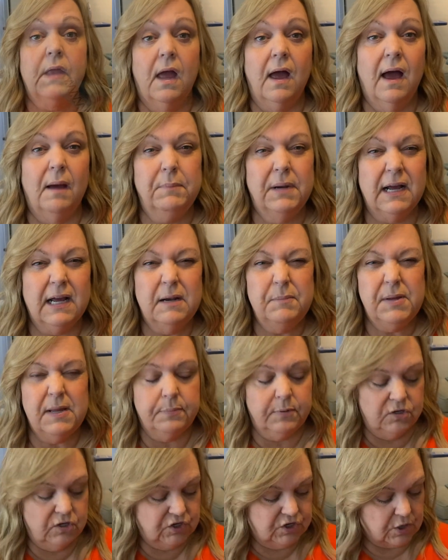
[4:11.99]
I'm not going to be
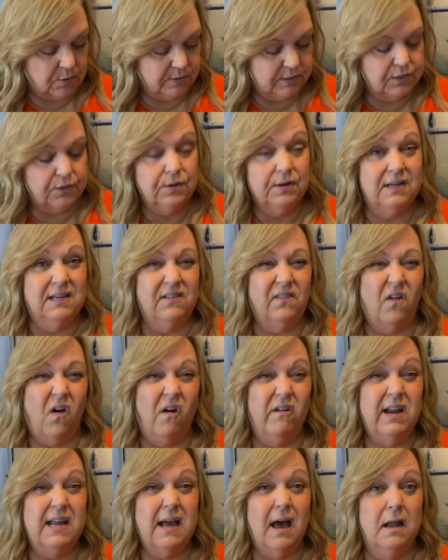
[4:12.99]
able to show it to you because I've
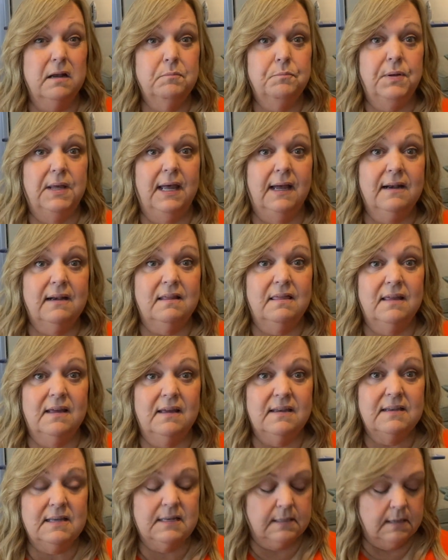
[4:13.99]
already unpicked
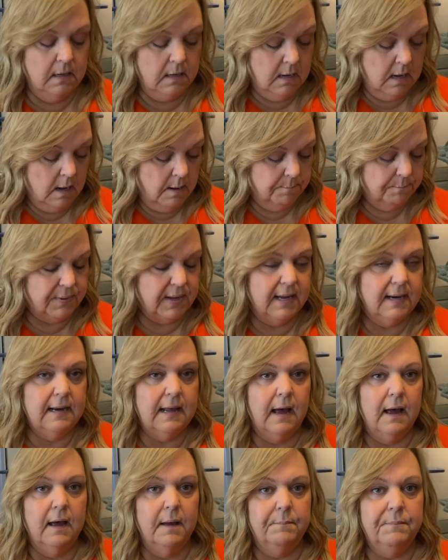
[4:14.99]
this, but
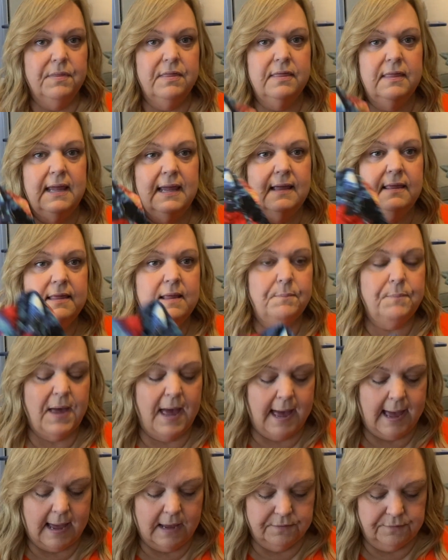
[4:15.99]
in the
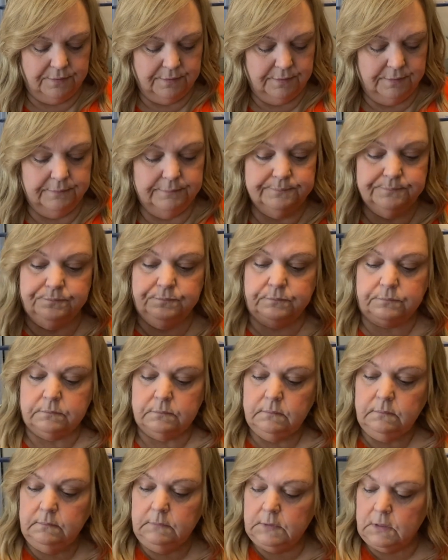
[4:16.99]
pattern,
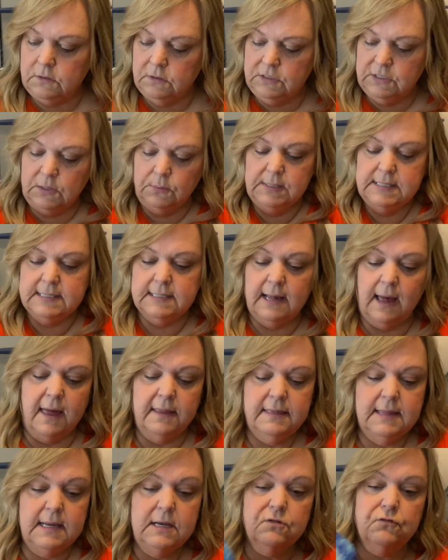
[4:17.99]
so it's got
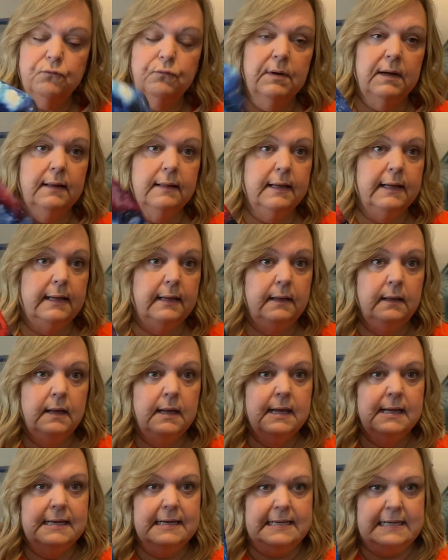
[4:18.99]
these really
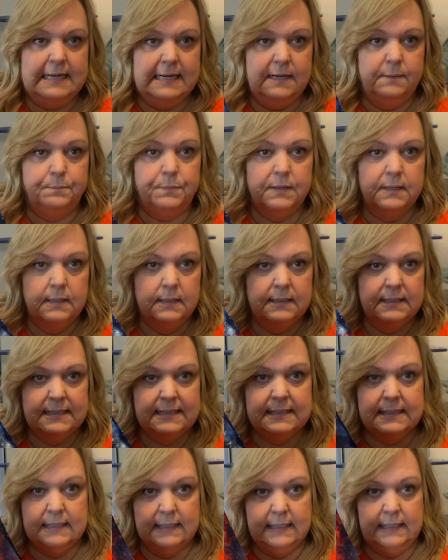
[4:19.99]
deep
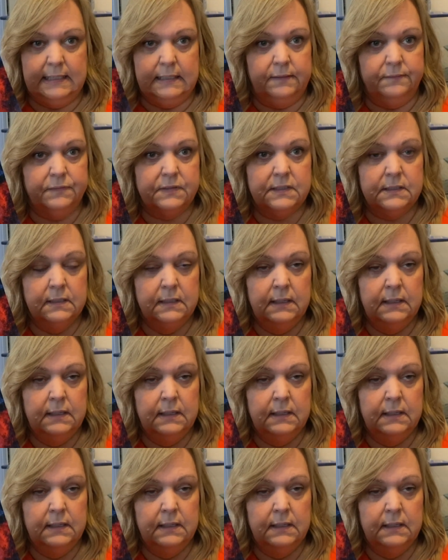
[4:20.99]
sleeves,